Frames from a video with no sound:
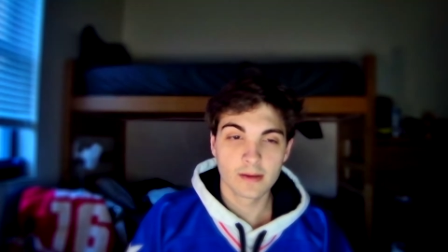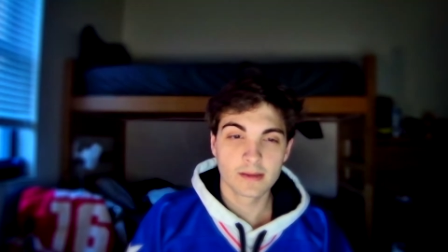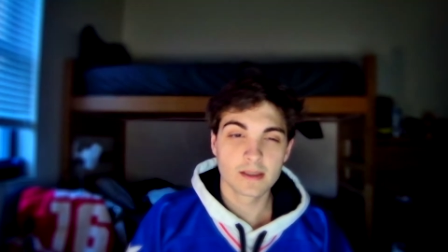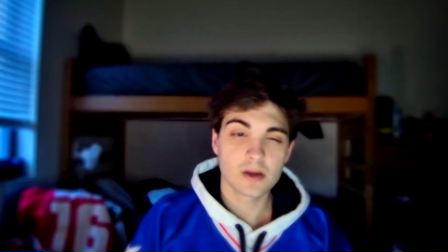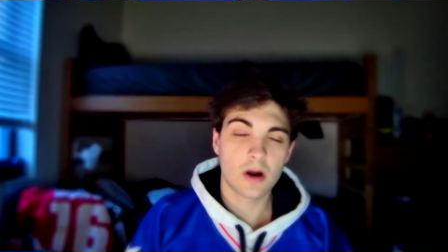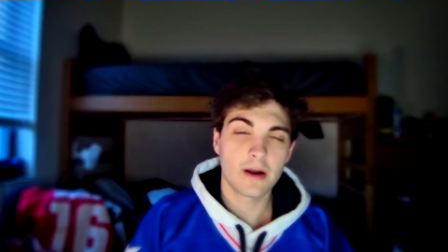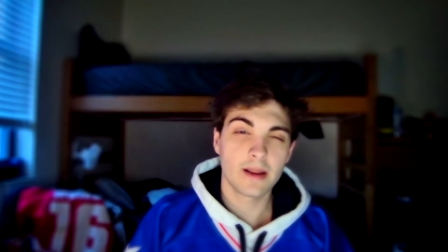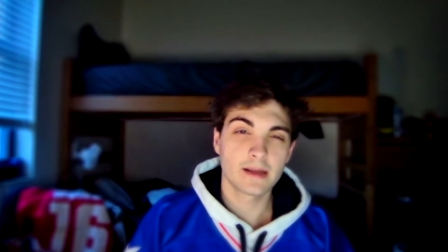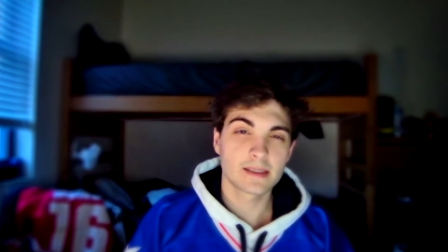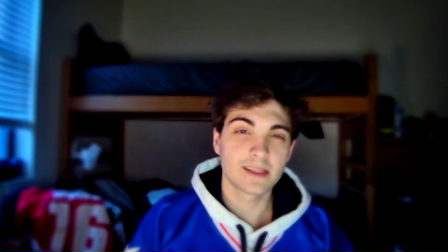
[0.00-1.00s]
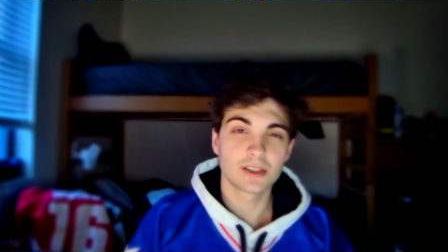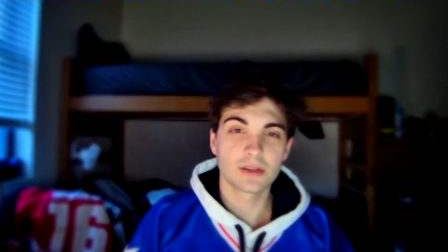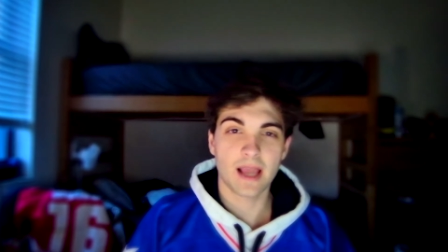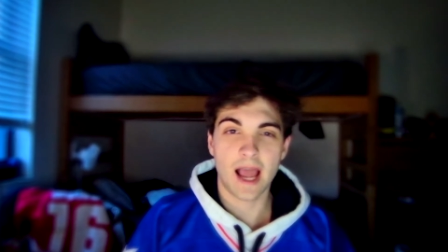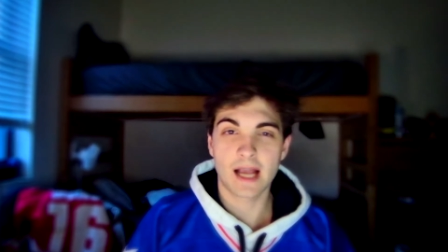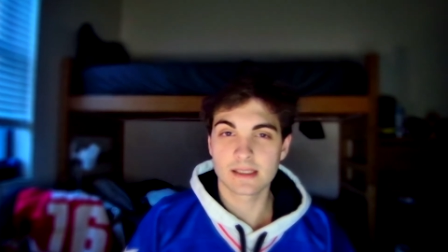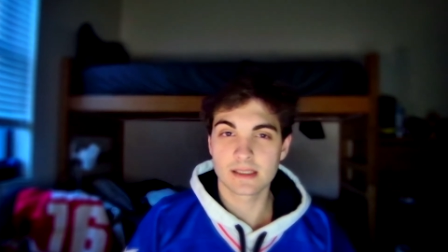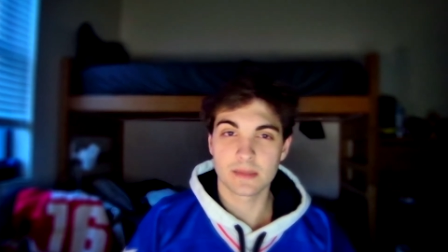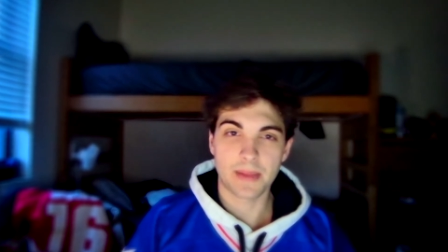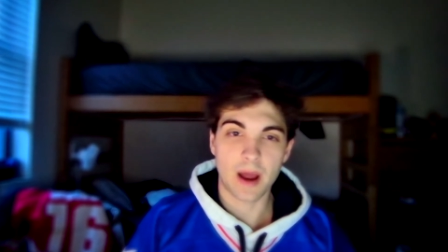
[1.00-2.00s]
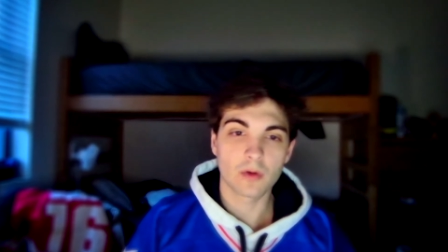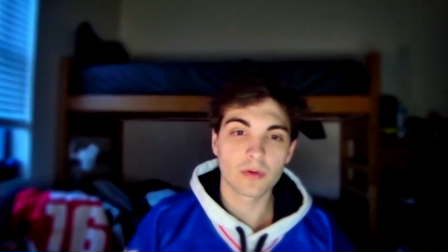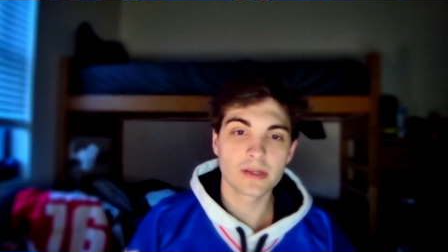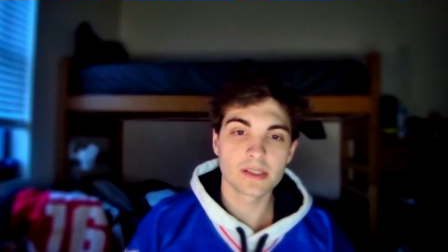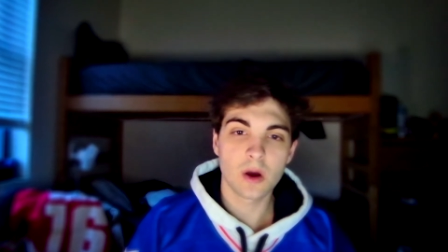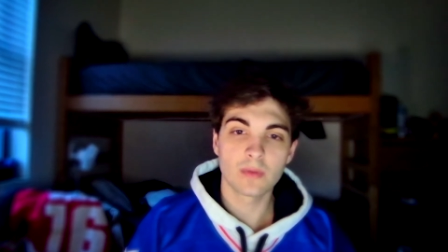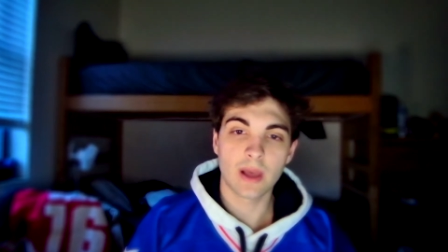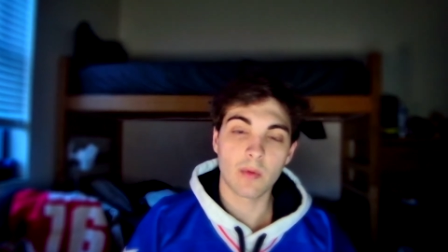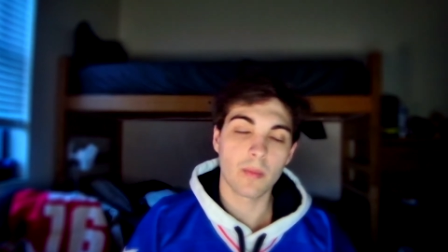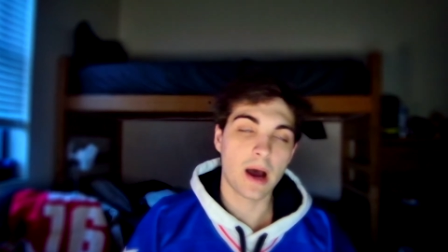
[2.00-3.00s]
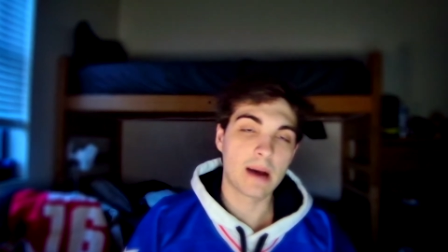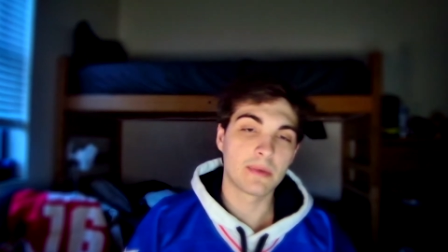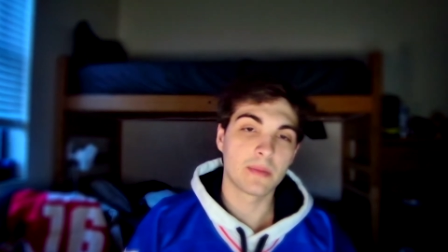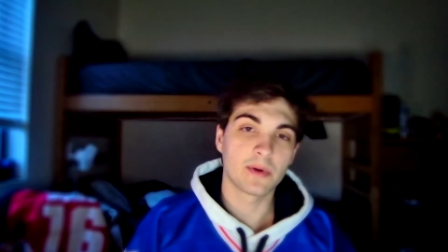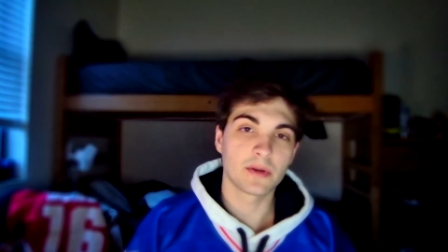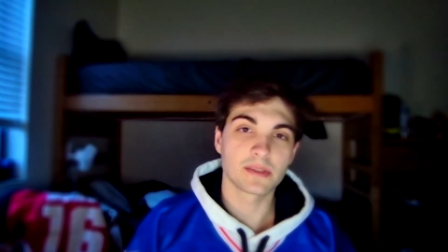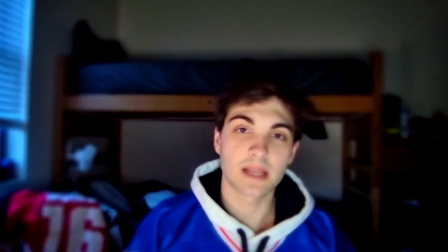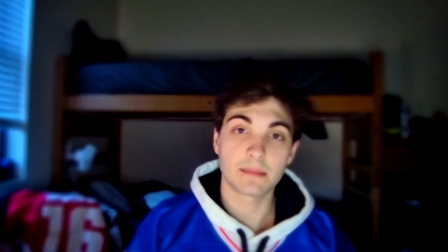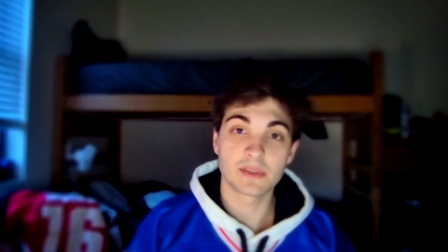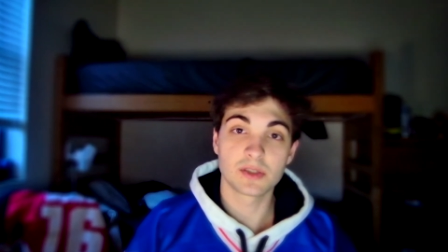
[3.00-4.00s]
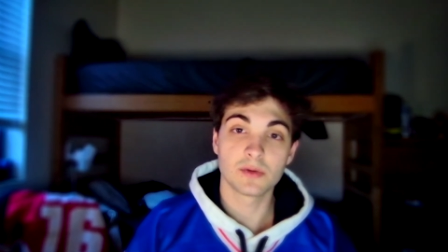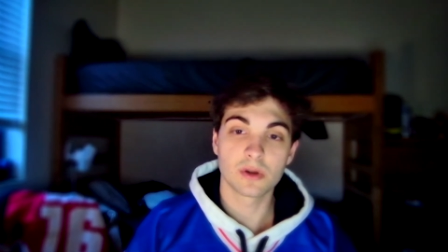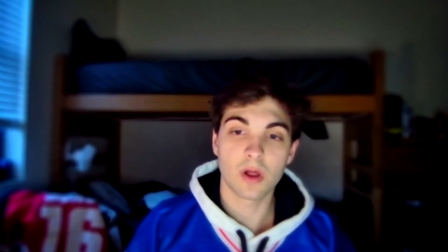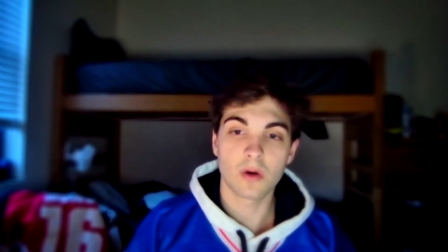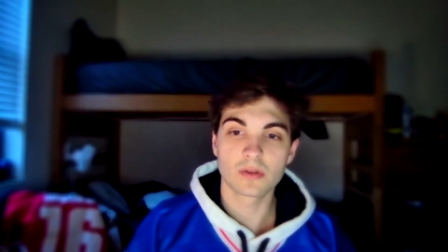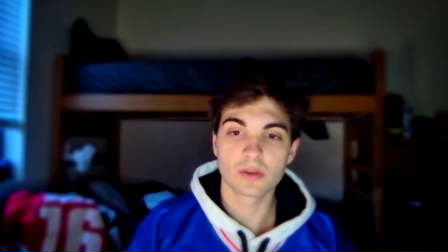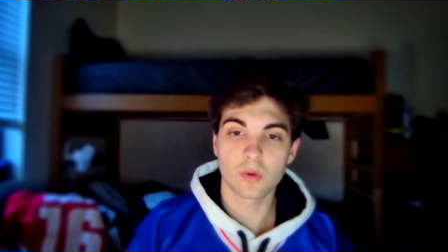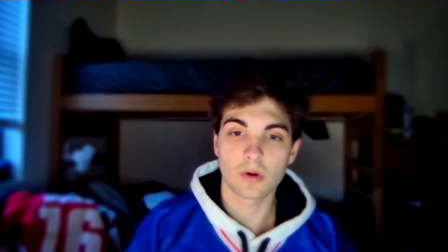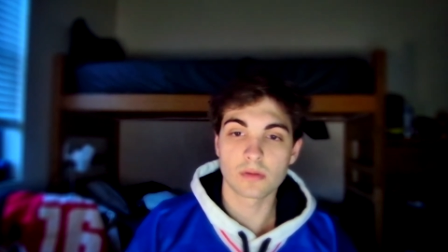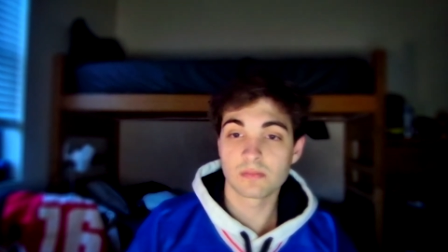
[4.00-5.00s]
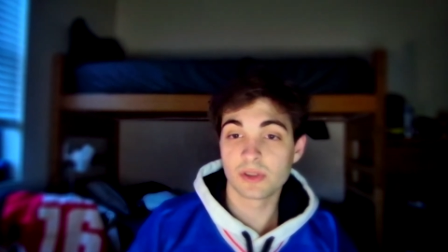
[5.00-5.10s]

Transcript: This guardian essentially acts as a boundary zone that will pop up when you step too close or